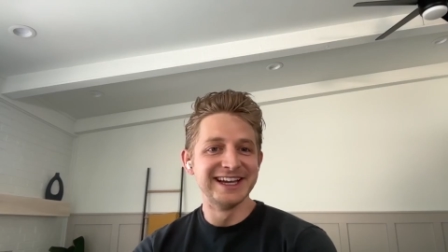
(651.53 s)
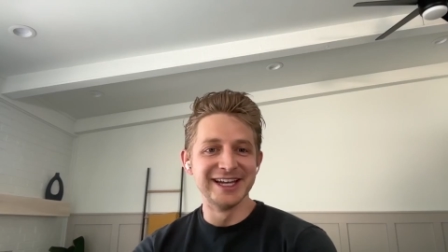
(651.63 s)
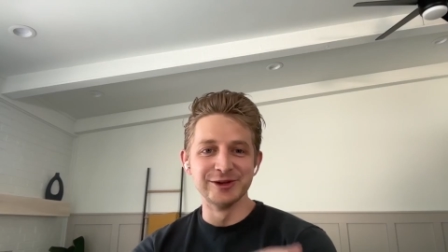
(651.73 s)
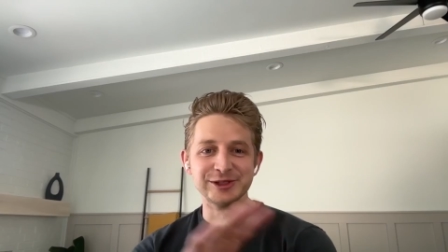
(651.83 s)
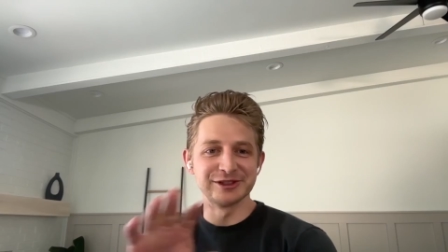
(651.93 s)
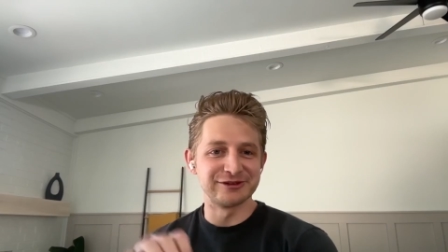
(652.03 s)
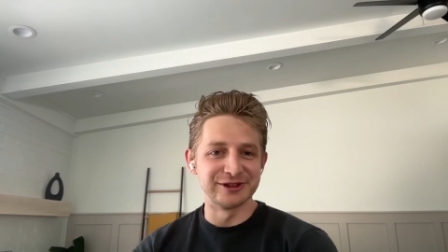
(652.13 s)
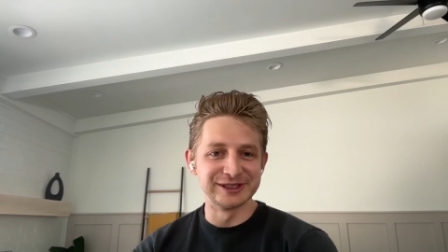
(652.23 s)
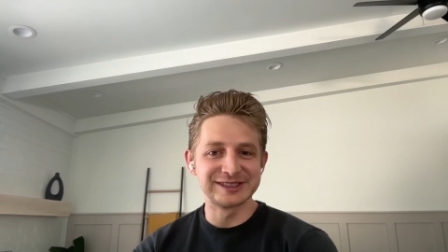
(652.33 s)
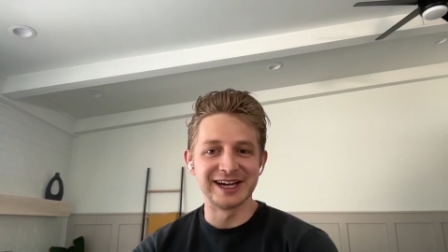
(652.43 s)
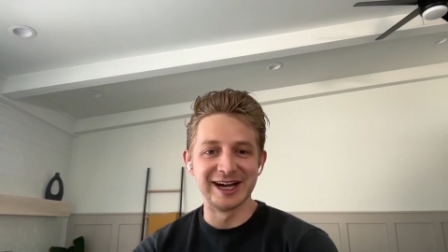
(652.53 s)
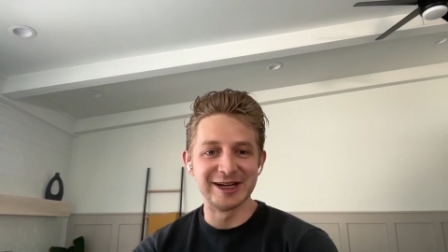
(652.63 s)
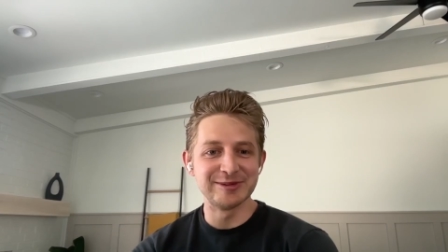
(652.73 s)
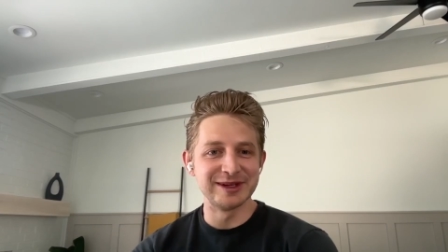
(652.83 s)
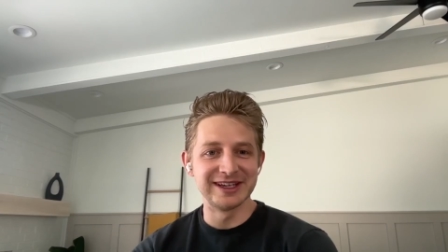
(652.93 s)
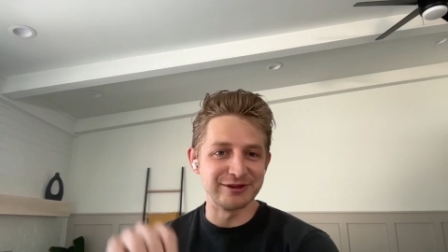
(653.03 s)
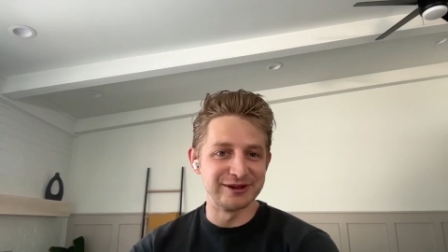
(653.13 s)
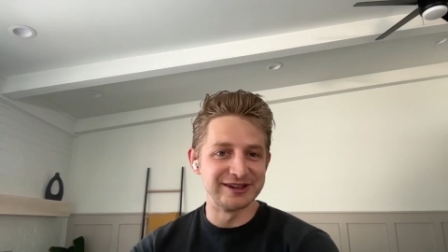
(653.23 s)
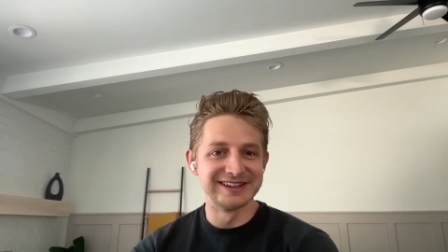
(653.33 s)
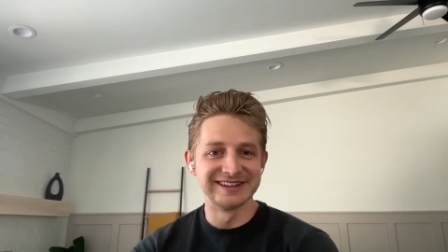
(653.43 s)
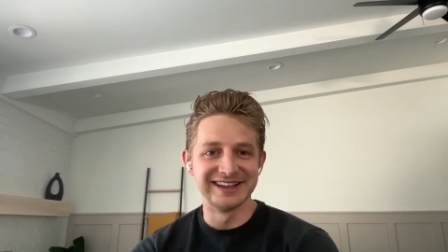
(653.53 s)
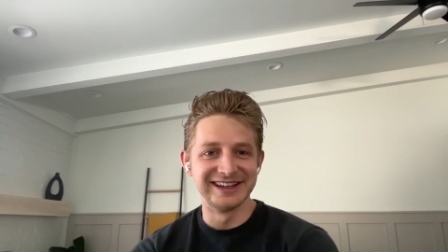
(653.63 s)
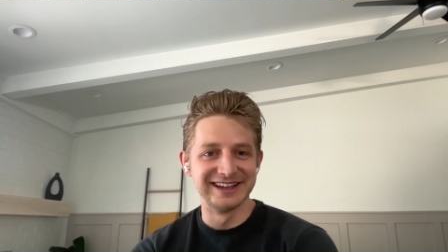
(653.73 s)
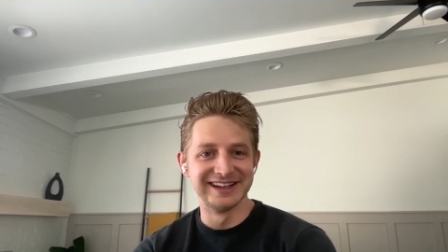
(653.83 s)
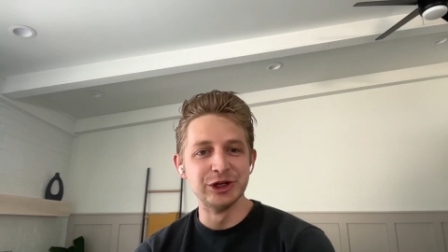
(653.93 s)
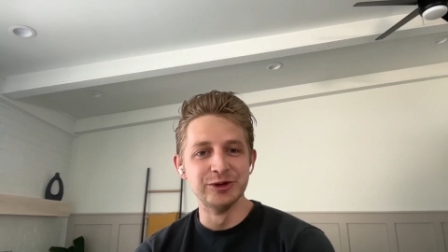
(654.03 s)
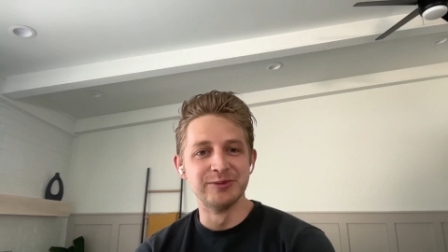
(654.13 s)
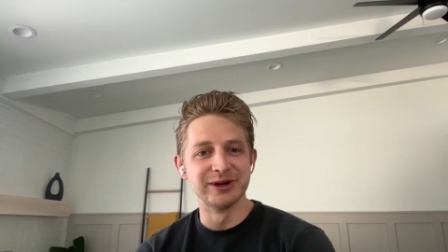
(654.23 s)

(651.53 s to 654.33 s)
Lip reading: And it was the first time ever that a new